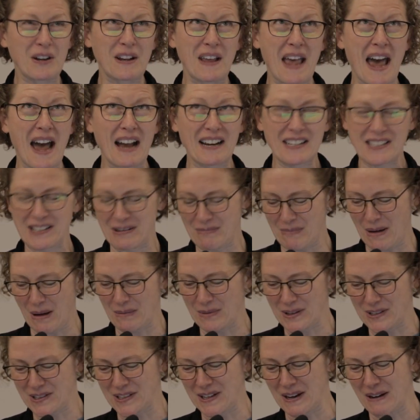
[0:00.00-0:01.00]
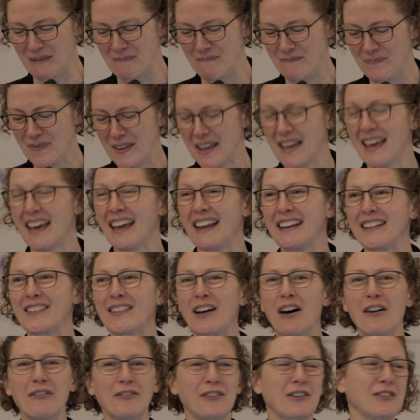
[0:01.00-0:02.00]
Action Publishing. And it's
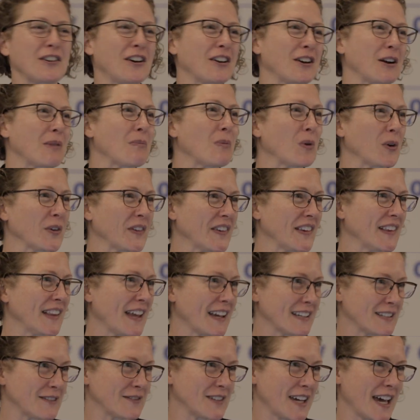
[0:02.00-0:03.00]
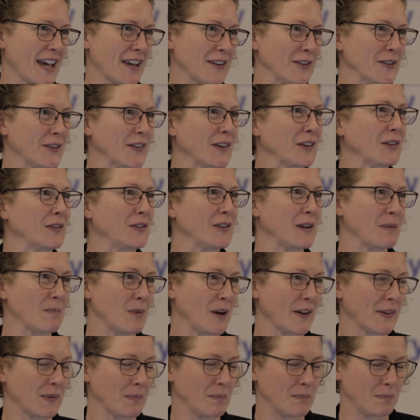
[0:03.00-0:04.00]
offered on our more selective titles, including
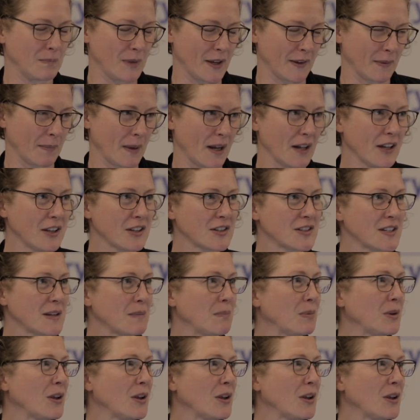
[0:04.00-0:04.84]
PLOS Biology,